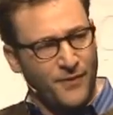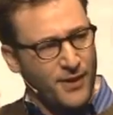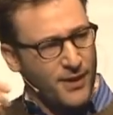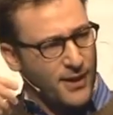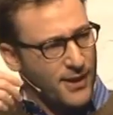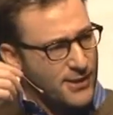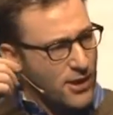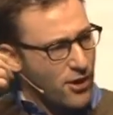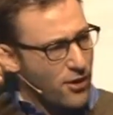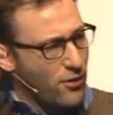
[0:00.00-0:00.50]

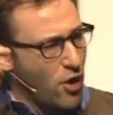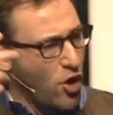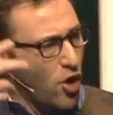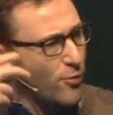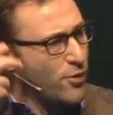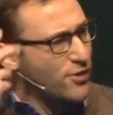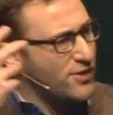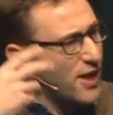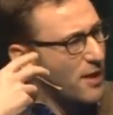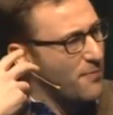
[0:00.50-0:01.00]
It's our
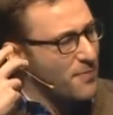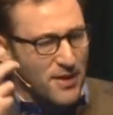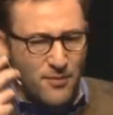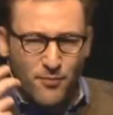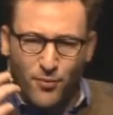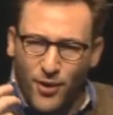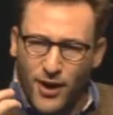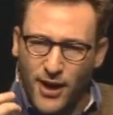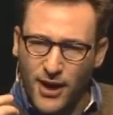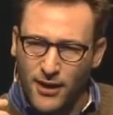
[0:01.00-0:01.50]
Homo sapien
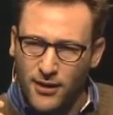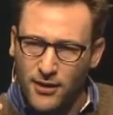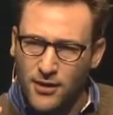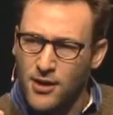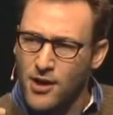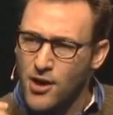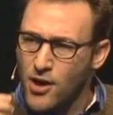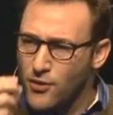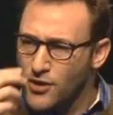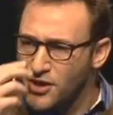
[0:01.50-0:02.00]
brain,
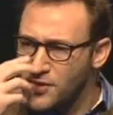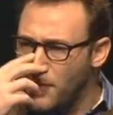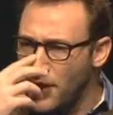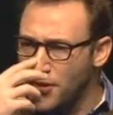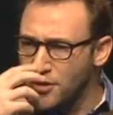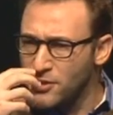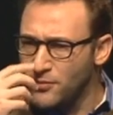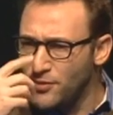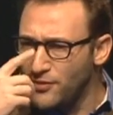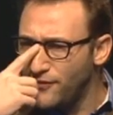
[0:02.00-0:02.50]

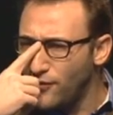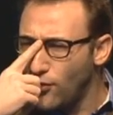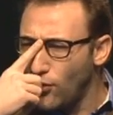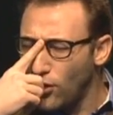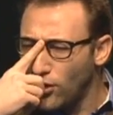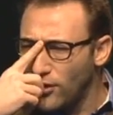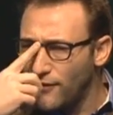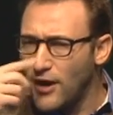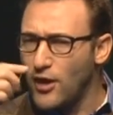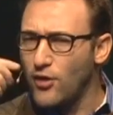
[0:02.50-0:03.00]
responsible for
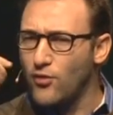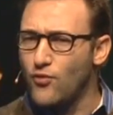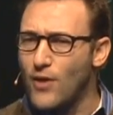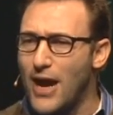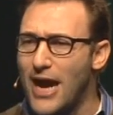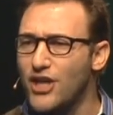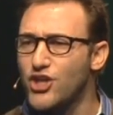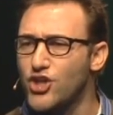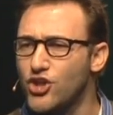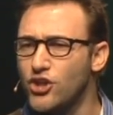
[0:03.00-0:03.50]
all of our
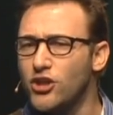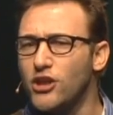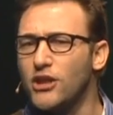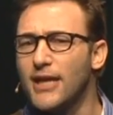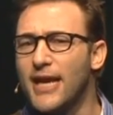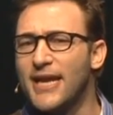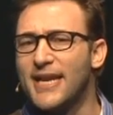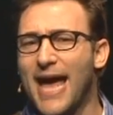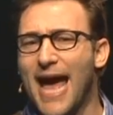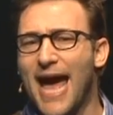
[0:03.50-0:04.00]
rational
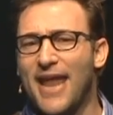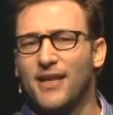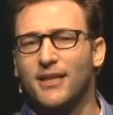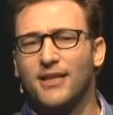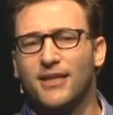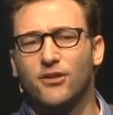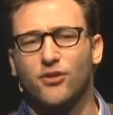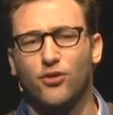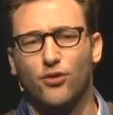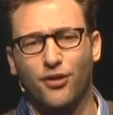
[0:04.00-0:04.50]
and
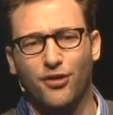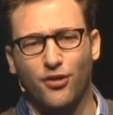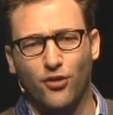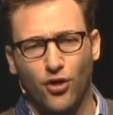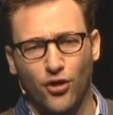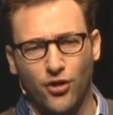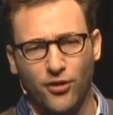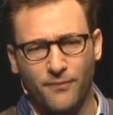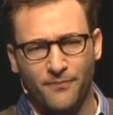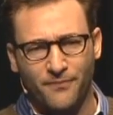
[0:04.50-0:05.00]
analytical
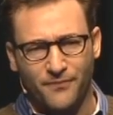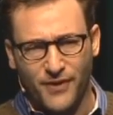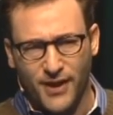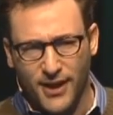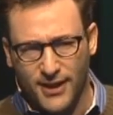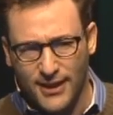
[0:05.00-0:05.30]
thought and